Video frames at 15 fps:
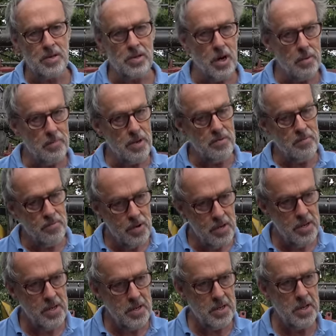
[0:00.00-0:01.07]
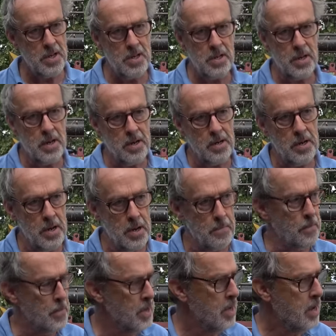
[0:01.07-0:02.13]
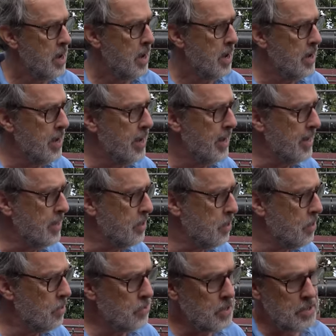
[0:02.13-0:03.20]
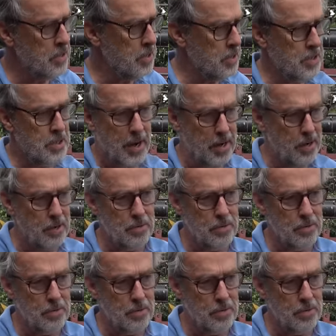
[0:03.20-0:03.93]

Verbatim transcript: So I've been really keen to get it in. And on the other channel